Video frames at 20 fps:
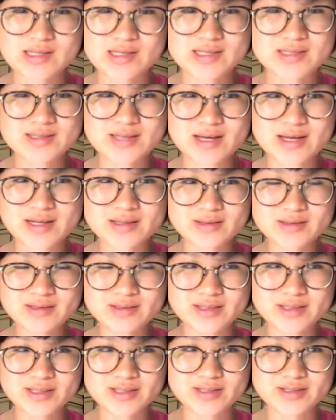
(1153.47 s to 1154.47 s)
Second
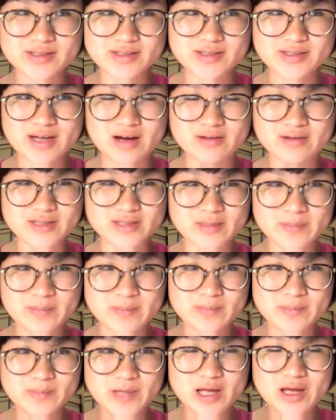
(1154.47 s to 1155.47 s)
is on the
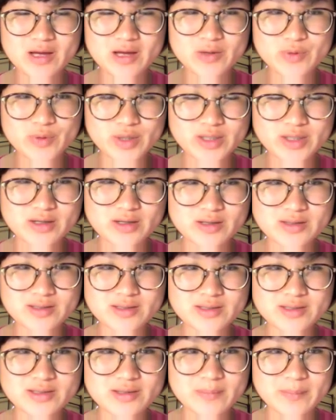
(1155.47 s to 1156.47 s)

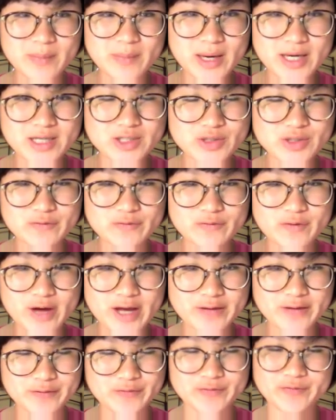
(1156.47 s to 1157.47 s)
readers page
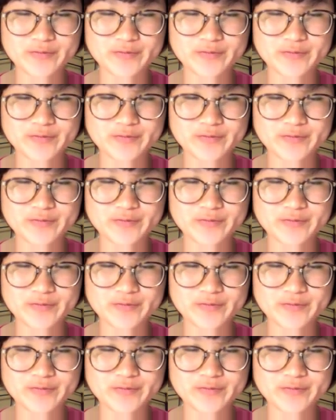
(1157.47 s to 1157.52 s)
5.